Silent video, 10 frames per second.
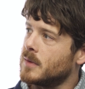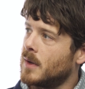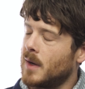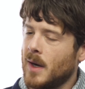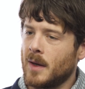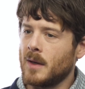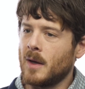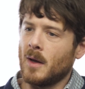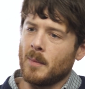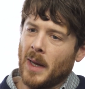and, uh, had
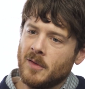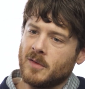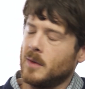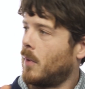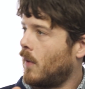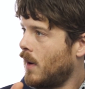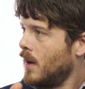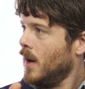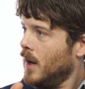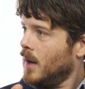a, a, pacing
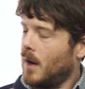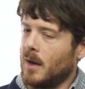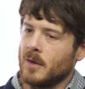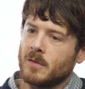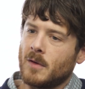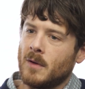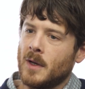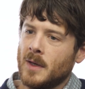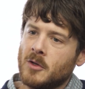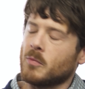bar uh,
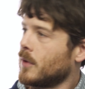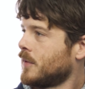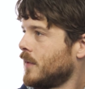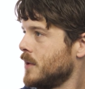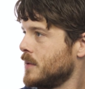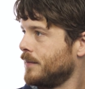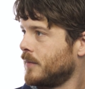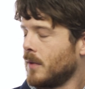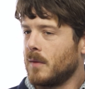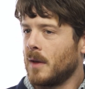installed at each
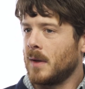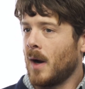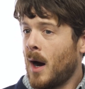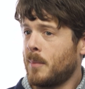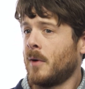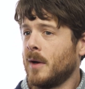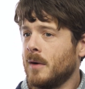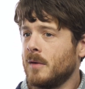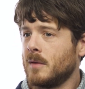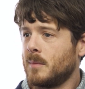workstation so that the
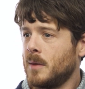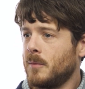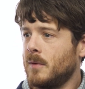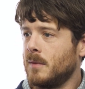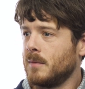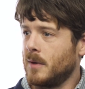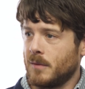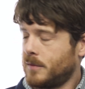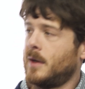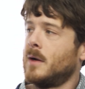operators and the people, you
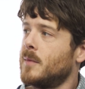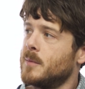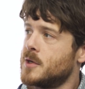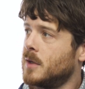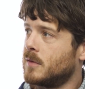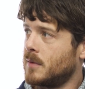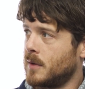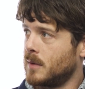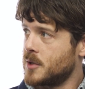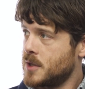know, setting up the machines and
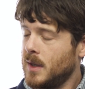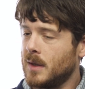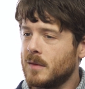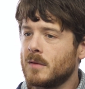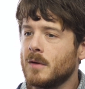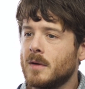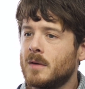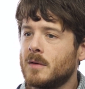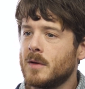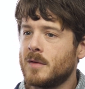running the machines
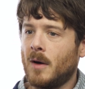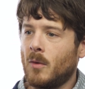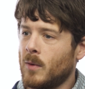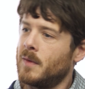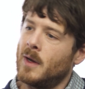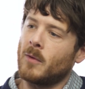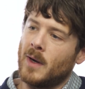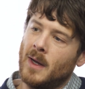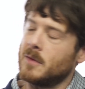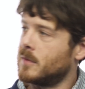could, could tell where they
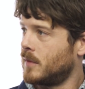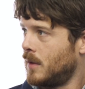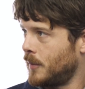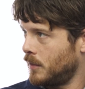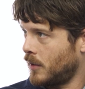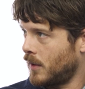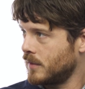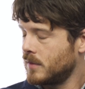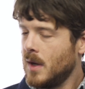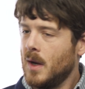were at. This is how many
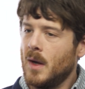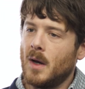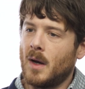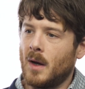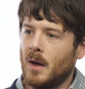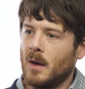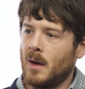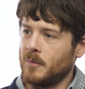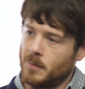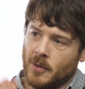parts uh,
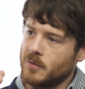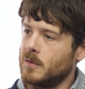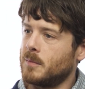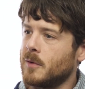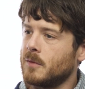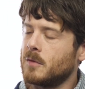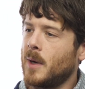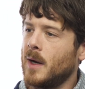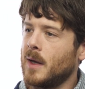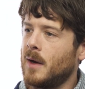I'm supposed to have produced
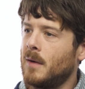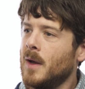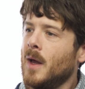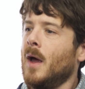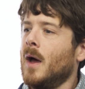by now.